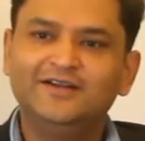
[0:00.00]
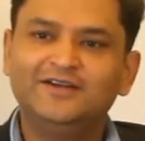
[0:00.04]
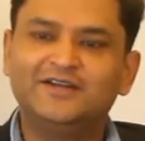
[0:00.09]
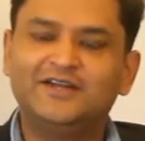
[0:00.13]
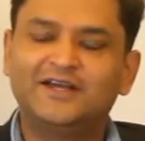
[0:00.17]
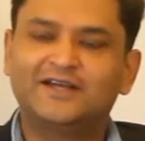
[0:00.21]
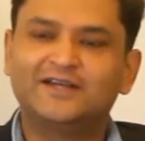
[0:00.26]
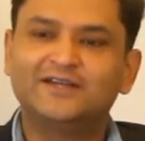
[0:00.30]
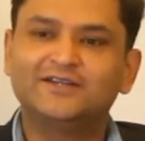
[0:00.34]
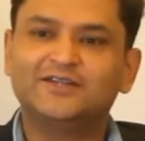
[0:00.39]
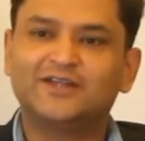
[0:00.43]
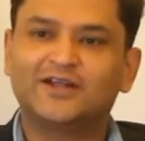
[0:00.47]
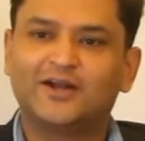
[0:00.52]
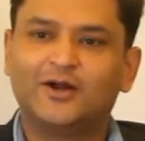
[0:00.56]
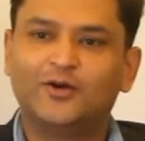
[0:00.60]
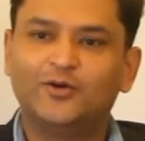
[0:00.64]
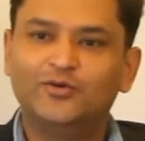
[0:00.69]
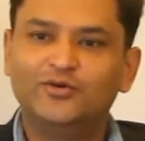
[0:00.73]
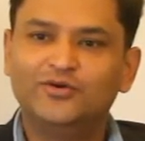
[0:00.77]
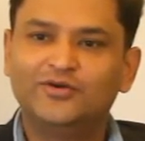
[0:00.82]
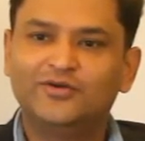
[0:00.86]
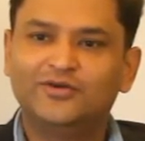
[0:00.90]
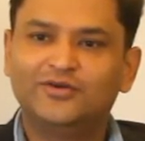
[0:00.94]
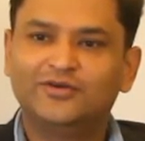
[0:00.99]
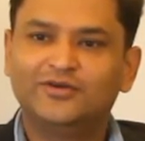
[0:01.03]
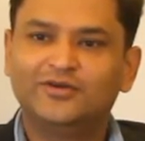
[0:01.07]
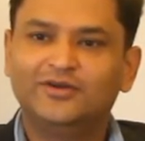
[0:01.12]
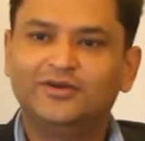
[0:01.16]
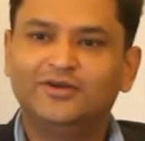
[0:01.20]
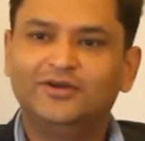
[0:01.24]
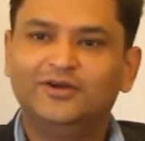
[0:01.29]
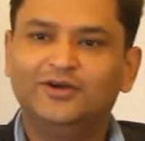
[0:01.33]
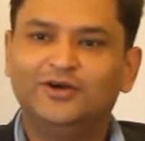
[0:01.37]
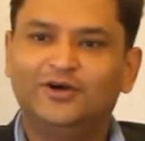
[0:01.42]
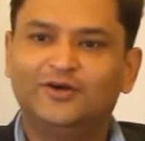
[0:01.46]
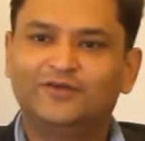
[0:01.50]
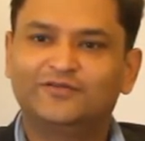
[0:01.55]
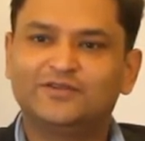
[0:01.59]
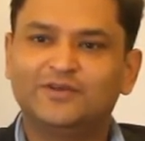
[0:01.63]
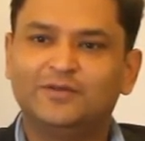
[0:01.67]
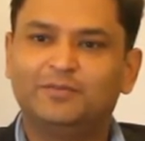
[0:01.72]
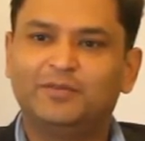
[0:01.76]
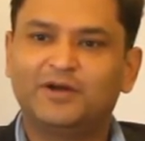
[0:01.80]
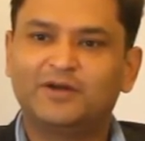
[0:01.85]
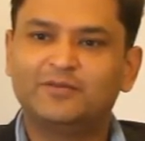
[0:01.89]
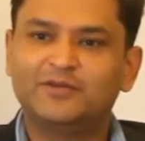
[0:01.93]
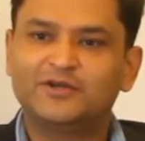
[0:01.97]
taking the round of the
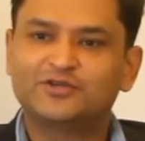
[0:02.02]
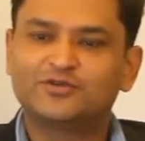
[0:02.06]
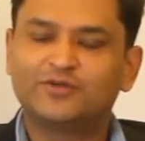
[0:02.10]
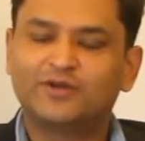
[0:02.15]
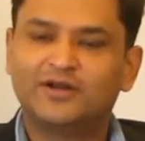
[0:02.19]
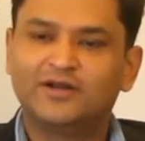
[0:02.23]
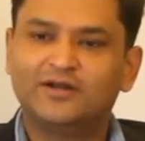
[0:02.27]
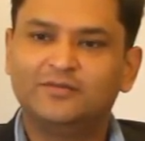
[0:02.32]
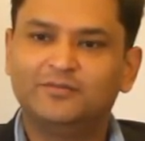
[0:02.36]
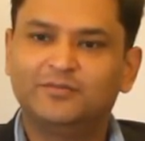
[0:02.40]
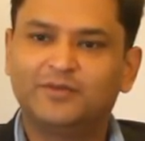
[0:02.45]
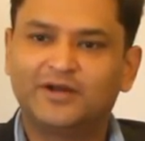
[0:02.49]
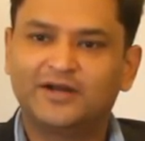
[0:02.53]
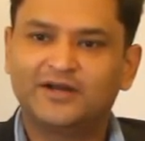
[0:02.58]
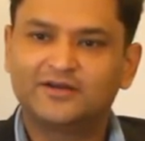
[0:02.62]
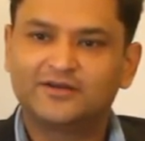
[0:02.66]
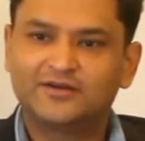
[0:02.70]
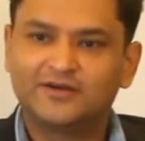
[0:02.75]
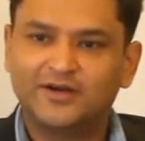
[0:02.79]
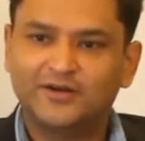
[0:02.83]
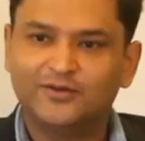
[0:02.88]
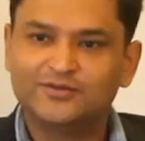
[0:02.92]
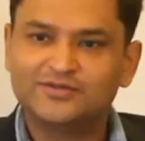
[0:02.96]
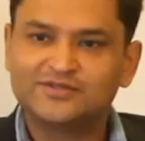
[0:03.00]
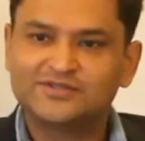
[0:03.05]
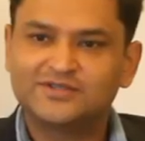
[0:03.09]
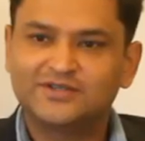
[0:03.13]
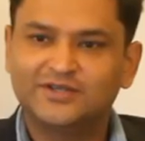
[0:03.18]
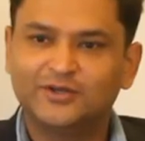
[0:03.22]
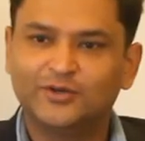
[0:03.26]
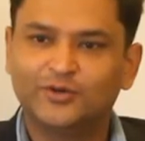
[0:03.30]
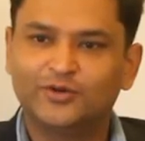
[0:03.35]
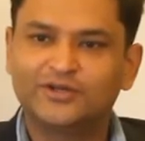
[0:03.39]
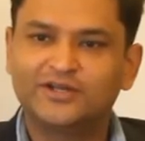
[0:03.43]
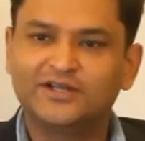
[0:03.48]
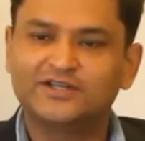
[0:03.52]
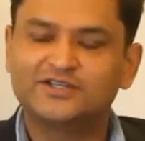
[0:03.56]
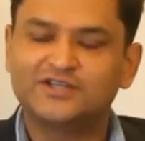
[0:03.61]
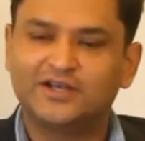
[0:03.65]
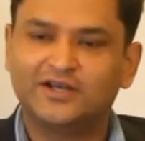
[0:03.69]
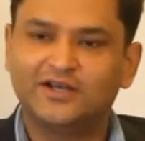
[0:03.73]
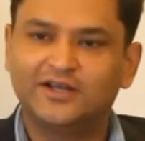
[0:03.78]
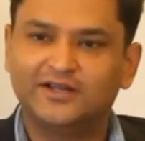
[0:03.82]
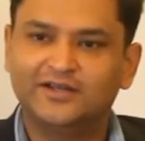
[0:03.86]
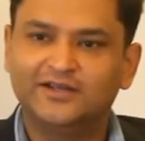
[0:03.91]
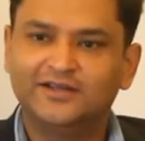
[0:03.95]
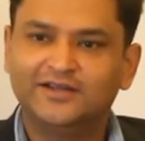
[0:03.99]
Parmeshwaran parade grounds in OTA
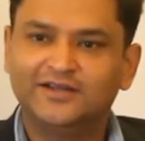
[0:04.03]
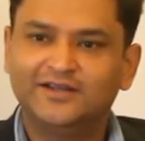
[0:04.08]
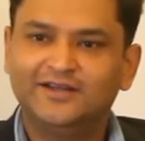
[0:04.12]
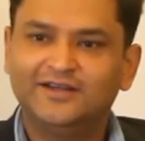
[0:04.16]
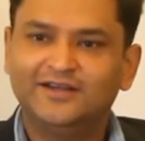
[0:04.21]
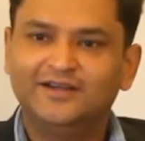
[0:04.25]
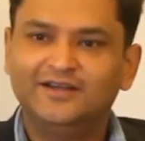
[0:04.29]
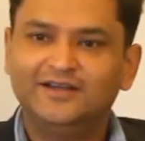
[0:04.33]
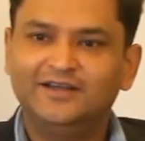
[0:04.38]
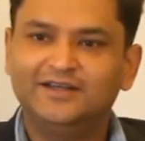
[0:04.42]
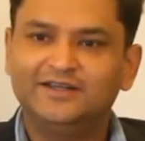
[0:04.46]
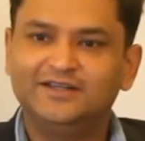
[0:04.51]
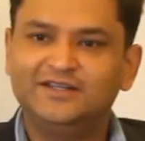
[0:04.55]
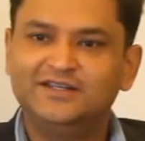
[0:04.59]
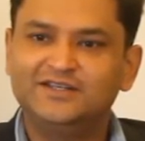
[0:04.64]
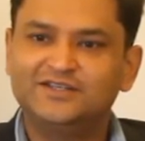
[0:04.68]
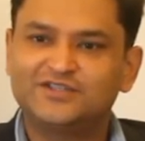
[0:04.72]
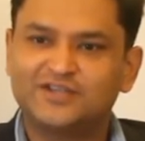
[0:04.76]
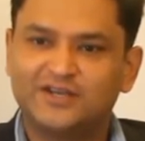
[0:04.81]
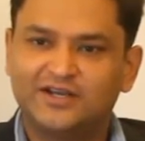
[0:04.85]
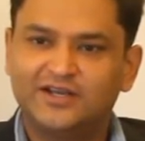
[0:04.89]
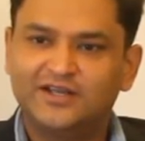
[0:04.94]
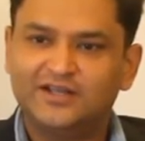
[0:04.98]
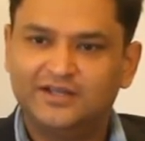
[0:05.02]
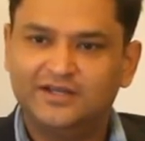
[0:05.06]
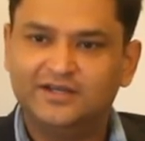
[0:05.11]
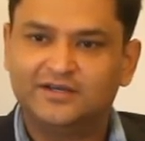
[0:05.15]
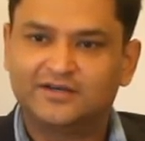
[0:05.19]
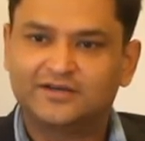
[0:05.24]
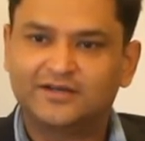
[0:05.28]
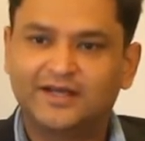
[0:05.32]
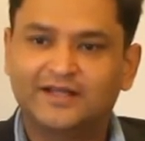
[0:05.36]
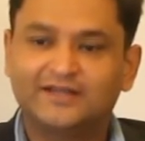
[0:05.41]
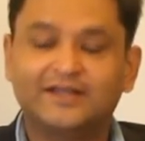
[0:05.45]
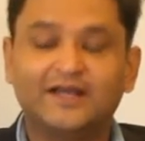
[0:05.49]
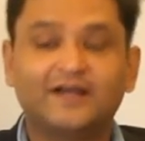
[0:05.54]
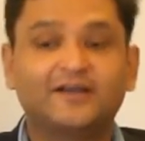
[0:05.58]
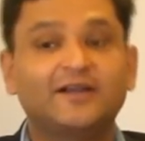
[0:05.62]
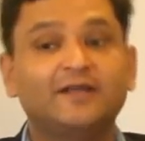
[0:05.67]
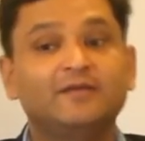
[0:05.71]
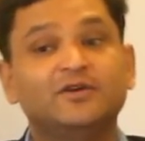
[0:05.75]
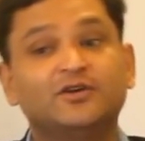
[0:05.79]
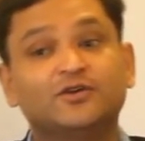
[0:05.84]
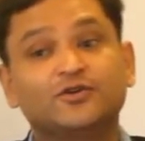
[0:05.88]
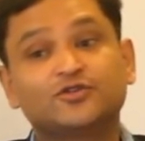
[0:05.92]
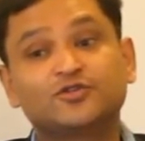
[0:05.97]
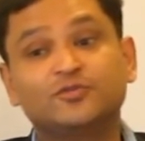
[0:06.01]
Chennai in the Chennai heat. At that time
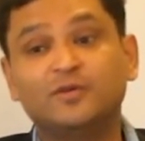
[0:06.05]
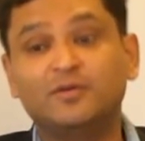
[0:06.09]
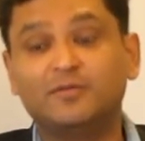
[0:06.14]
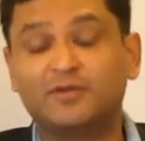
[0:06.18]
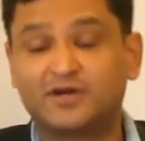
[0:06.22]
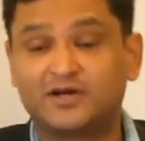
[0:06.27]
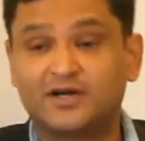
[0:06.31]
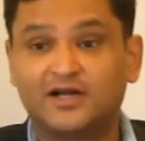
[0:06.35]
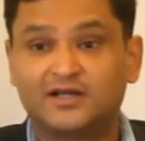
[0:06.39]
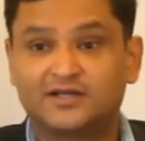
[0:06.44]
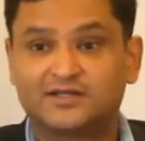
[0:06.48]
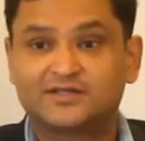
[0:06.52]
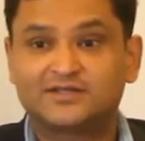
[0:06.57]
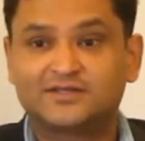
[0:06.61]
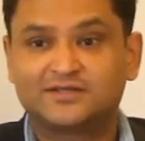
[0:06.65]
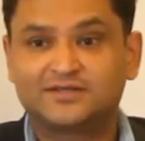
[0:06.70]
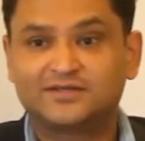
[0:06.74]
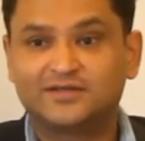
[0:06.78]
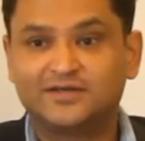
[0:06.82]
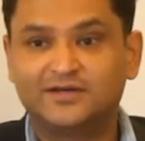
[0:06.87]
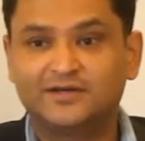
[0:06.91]
it used to be Madras.